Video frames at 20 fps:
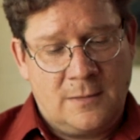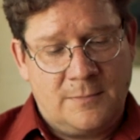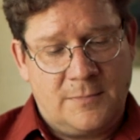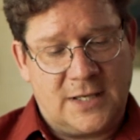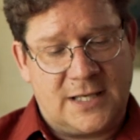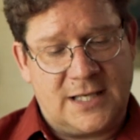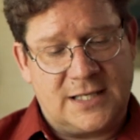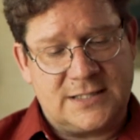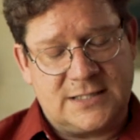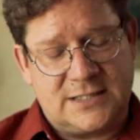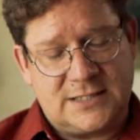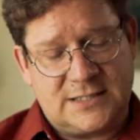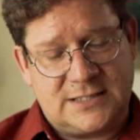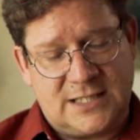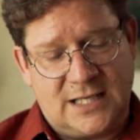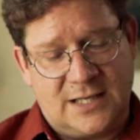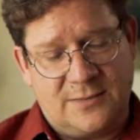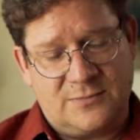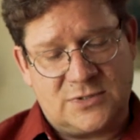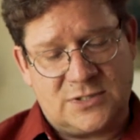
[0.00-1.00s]
because it
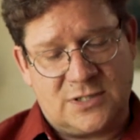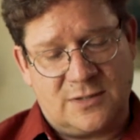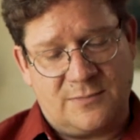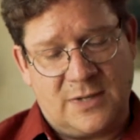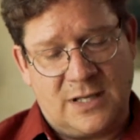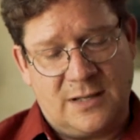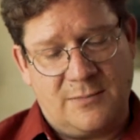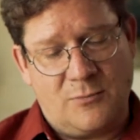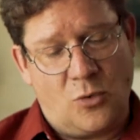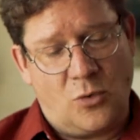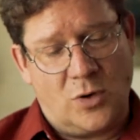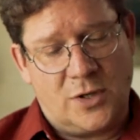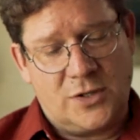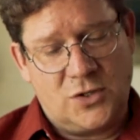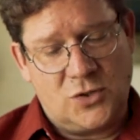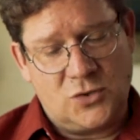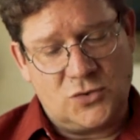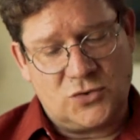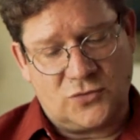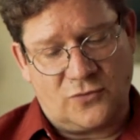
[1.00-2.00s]
seems to me more
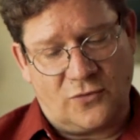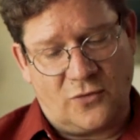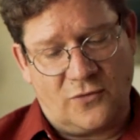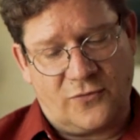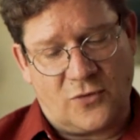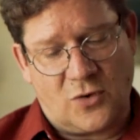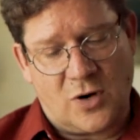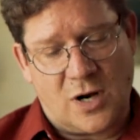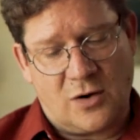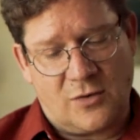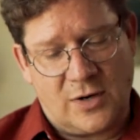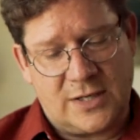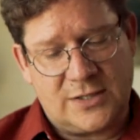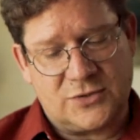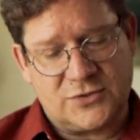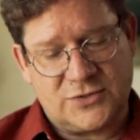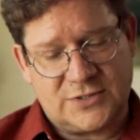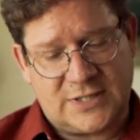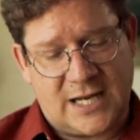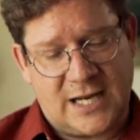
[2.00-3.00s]
useful for our
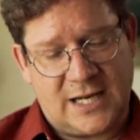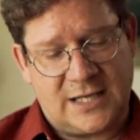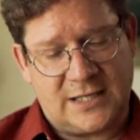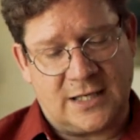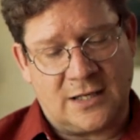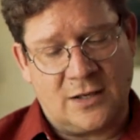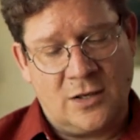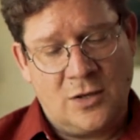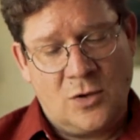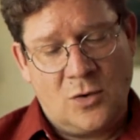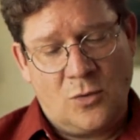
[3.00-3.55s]
understanding.